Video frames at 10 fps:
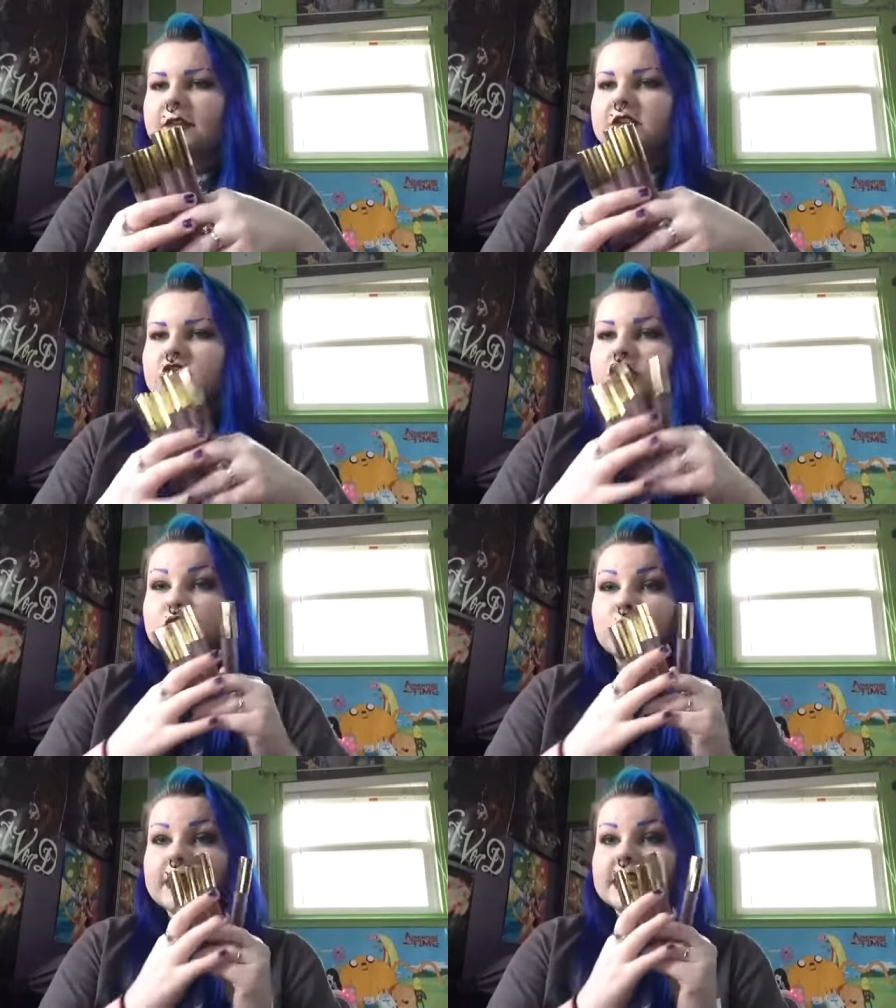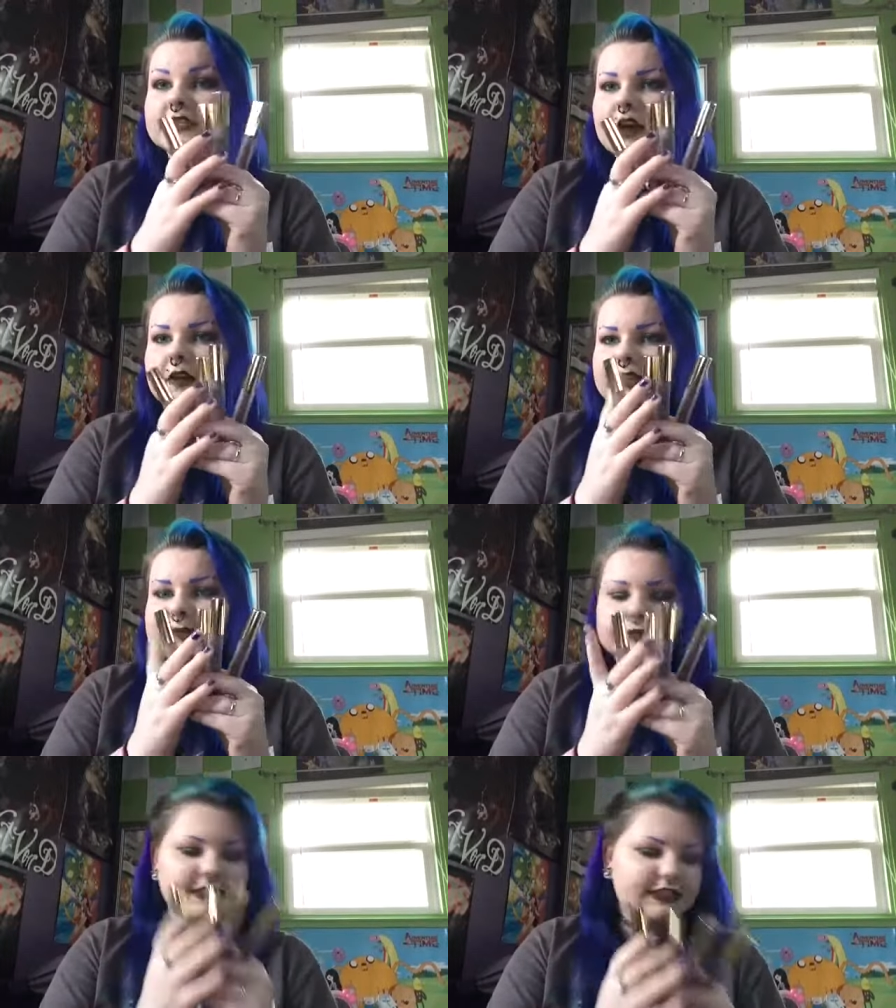These are $20
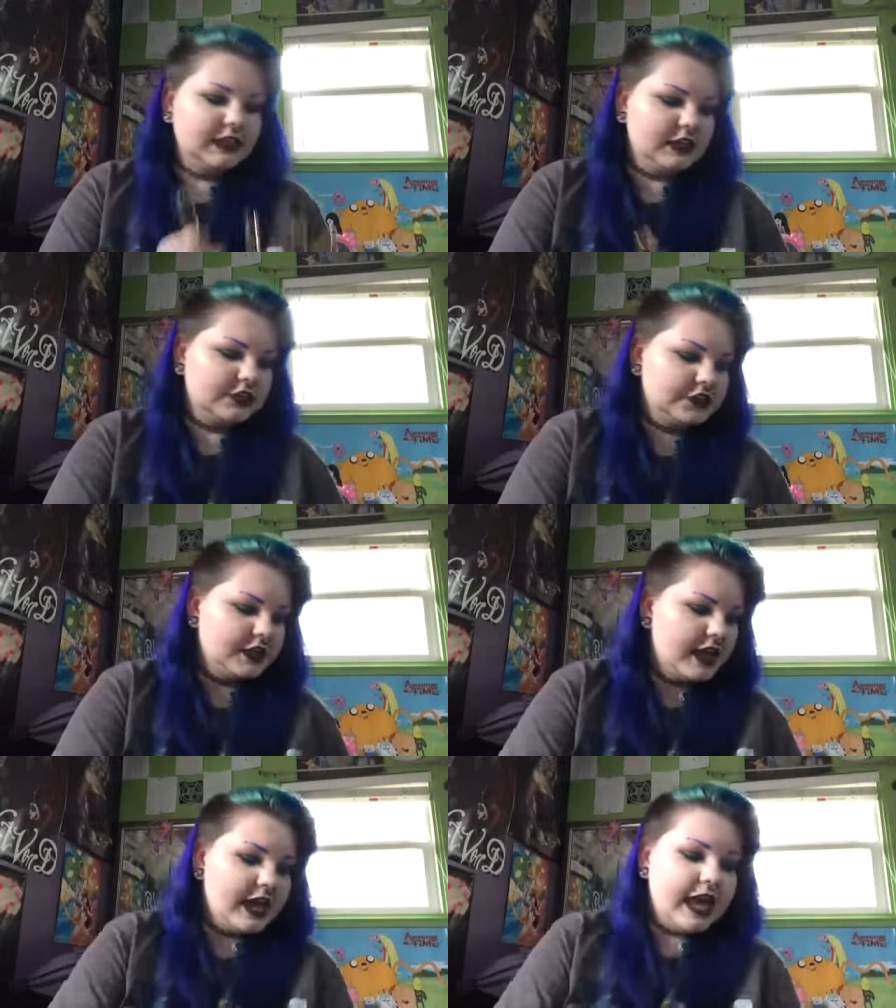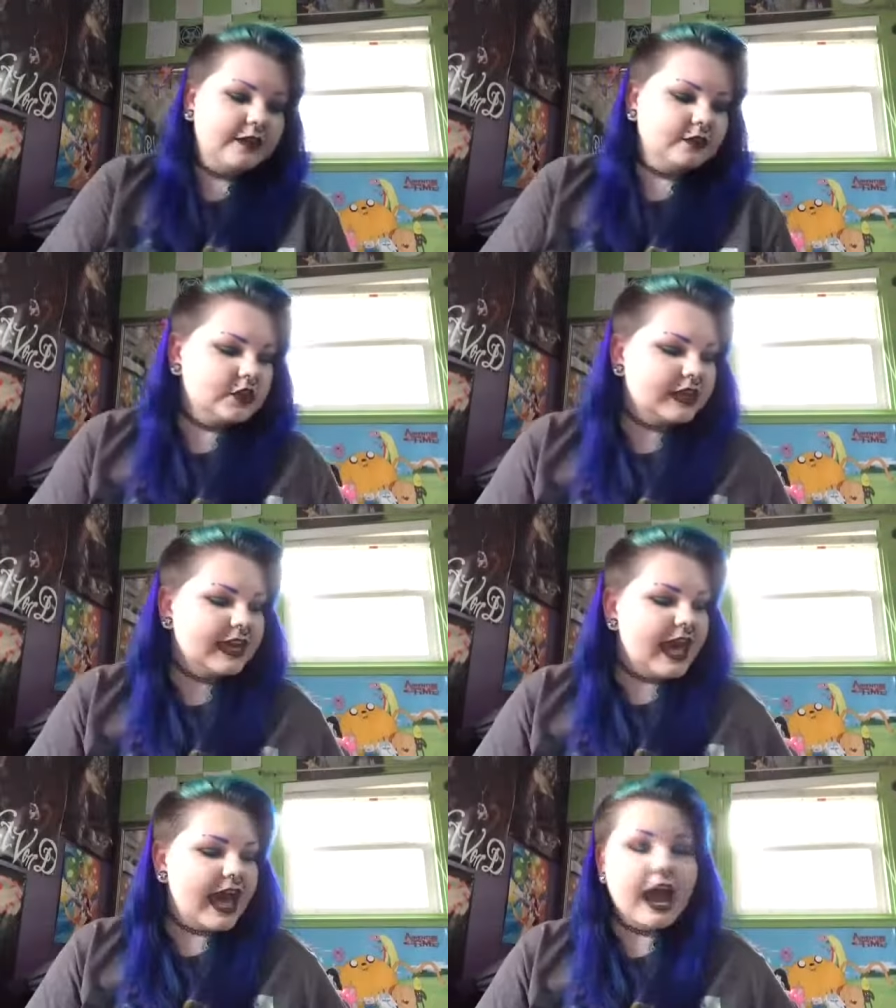lipsticks each. And look
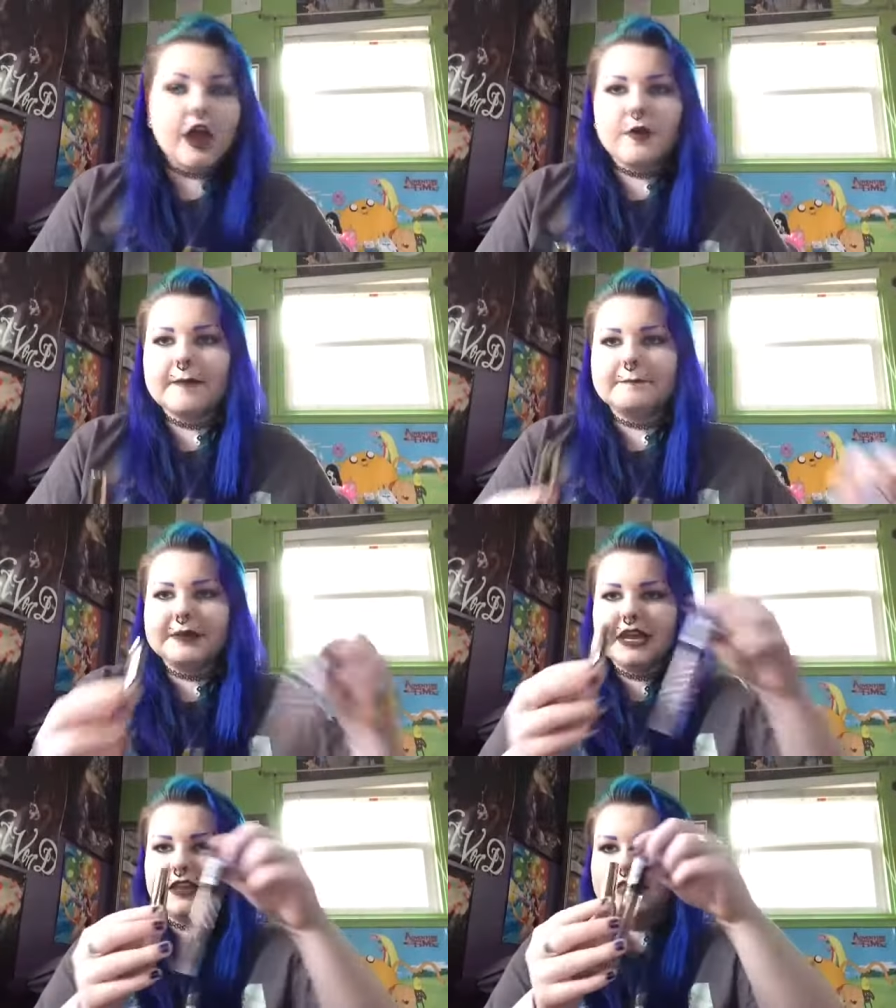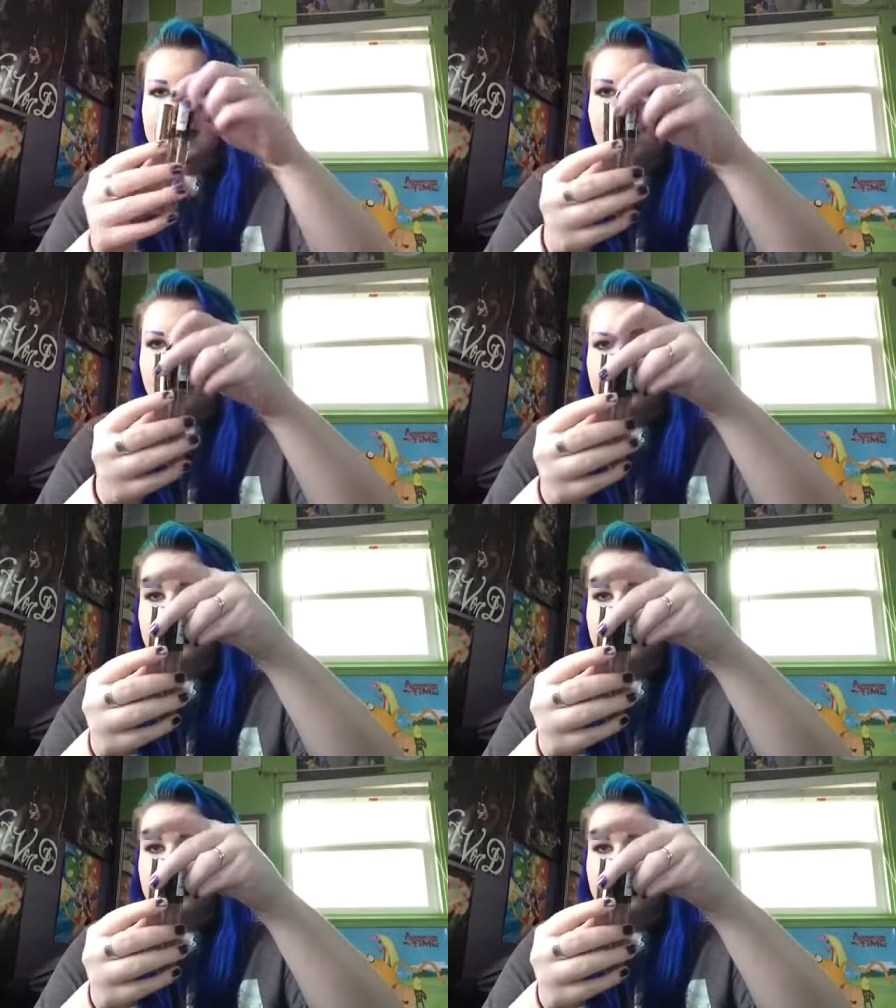at how big they are.